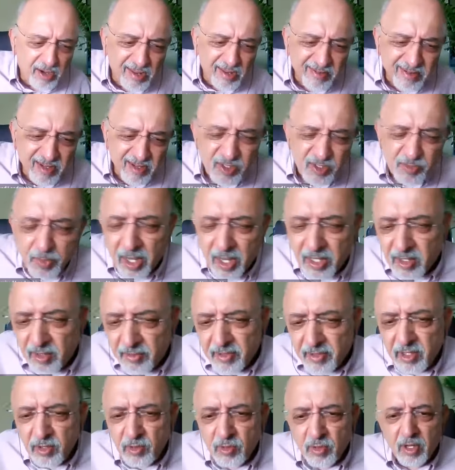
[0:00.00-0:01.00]
research by the
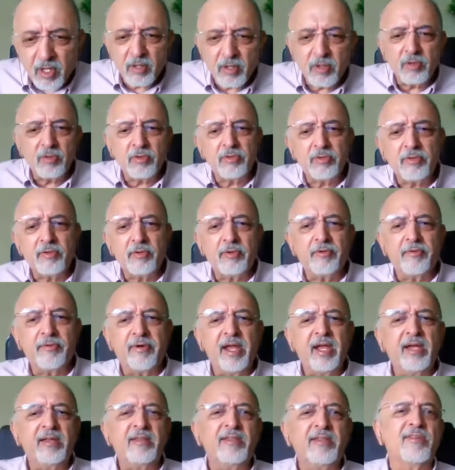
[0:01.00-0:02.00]
way you can do
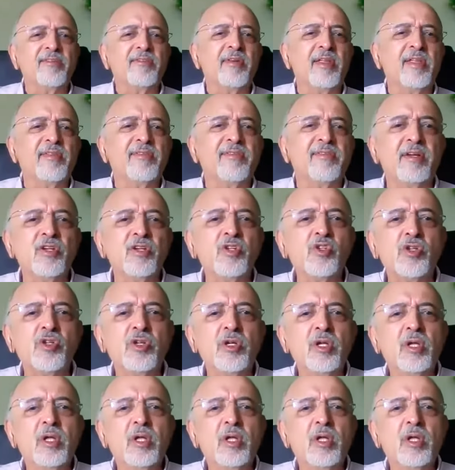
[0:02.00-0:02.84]
read this research